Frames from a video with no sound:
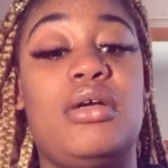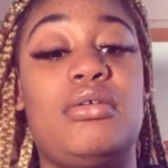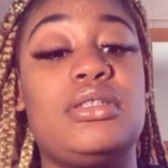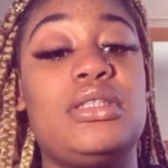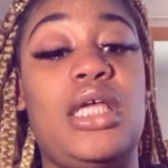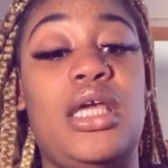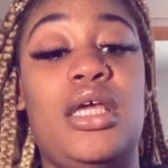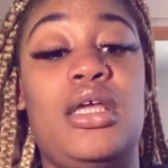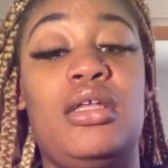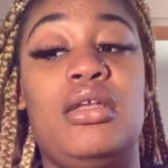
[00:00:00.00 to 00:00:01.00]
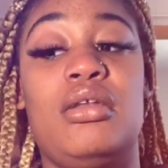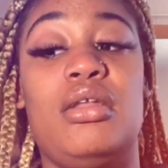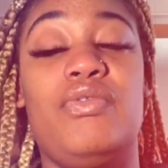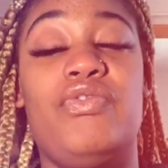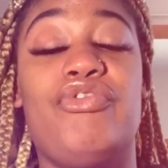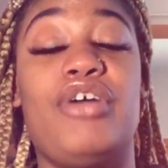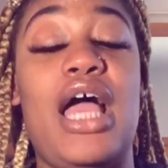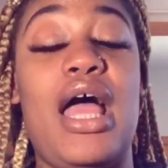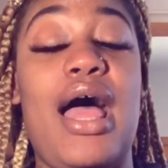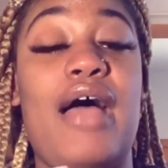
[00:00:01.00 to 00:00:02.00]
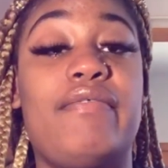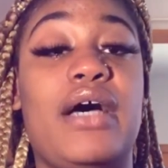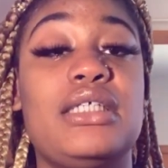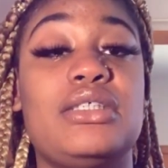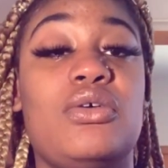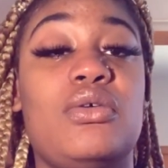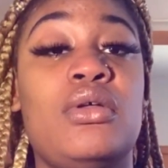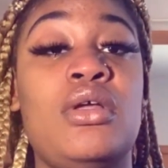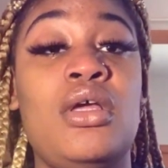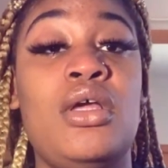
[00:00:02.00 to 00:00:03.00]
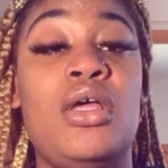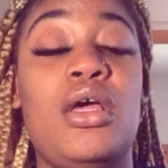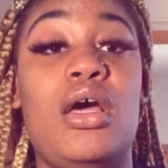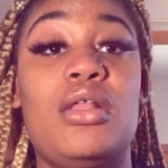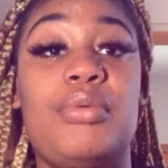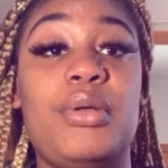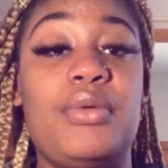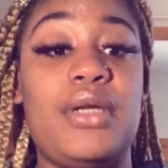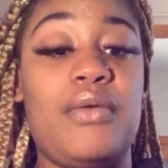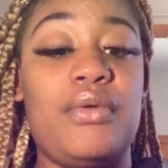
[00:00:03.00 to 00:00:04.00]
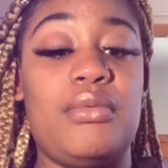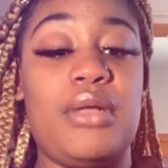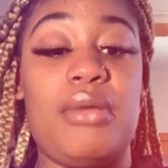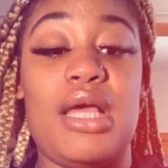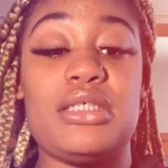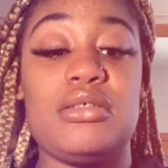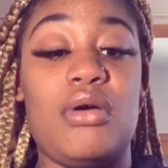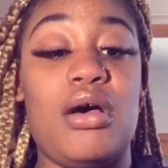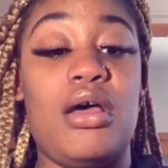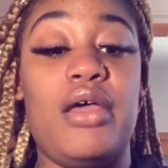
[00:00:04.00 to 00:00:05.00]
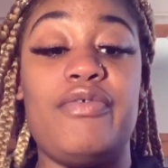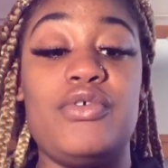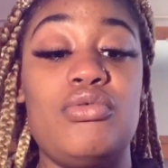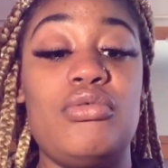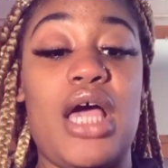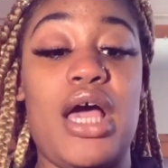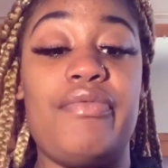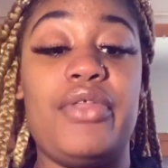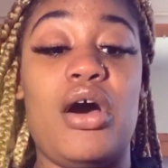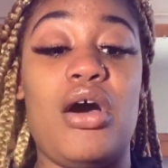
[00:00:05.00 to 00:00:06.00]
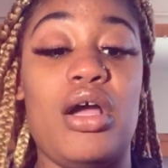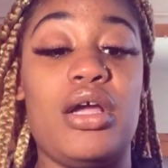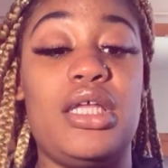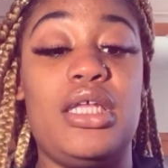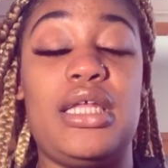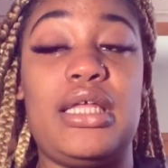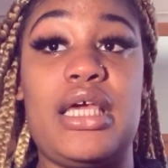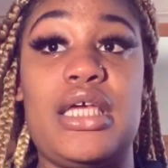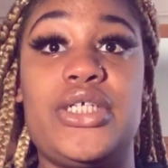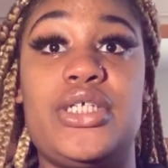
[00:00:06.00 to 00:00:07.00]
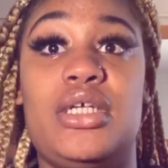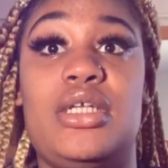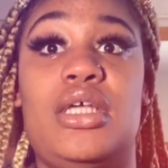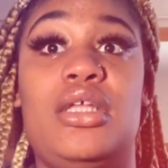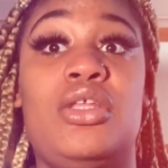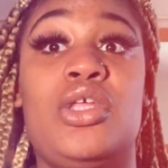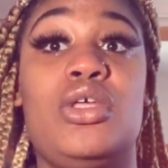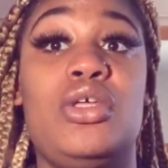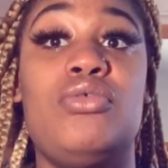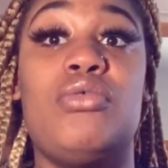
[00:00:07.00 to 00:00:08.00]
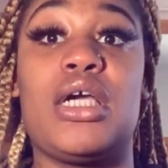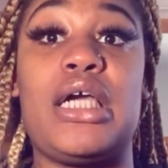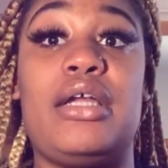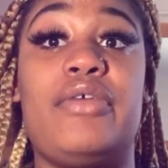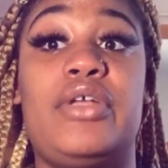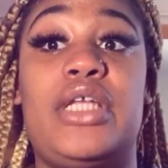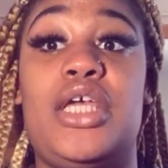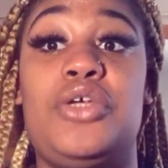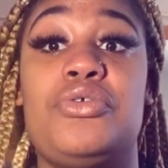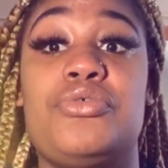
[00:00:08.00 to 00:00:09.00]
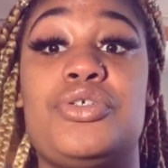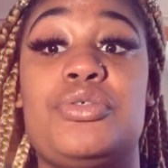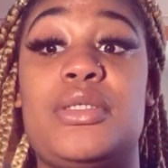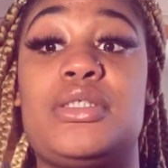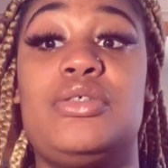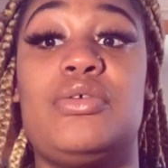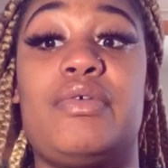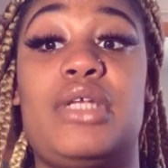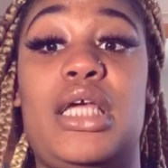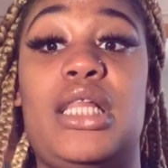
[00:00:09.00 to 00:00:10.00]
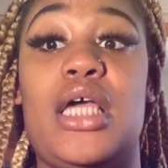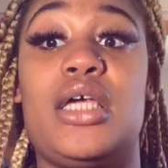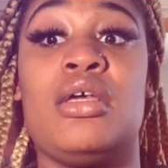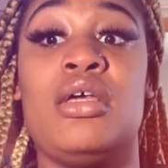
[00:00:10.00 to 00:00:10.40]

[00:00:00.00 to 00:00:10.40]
I was saying, for advice on other people that want to play basketball, if you have the heart and dedication and you work out every day, you do what you're supposed to do every day, like,